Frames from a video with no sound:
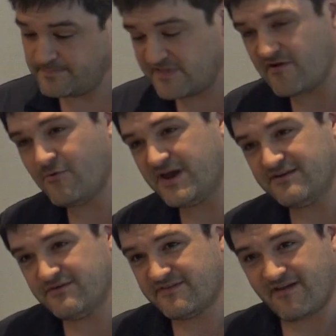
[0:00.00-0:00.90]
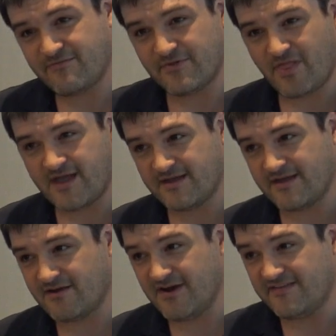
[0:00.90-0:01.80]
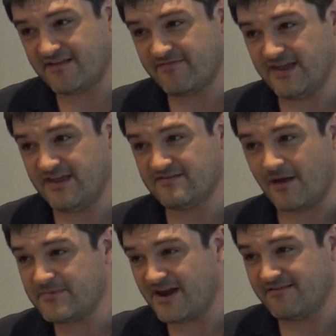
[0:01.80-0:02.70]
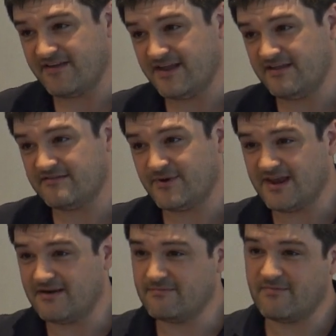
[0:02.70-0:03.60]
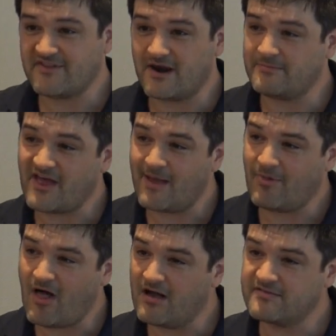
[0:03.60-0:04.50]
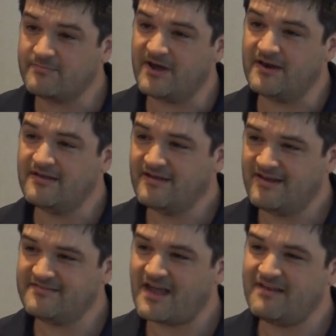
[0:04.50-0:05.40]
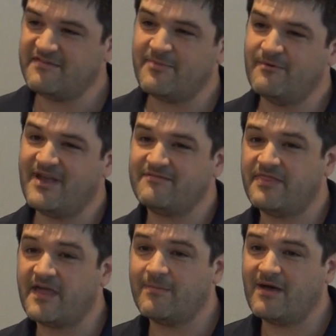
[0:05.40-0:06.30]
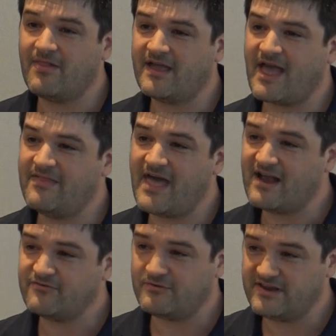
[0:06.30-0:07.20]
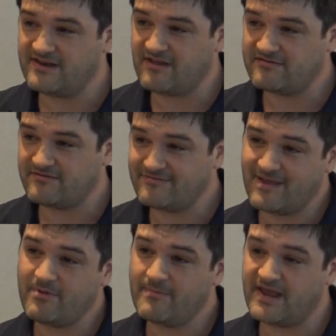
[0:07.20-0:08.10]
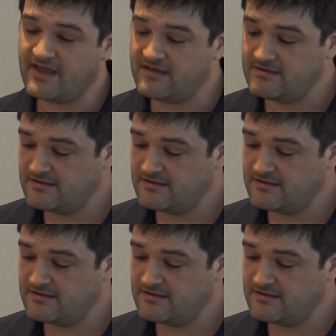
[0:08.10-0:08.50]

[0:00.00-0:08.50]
So we can do stuff with like increasing fees, updating fees. We can set up time locks, but it's kind of something we have to think about like in the actual details of implementing it.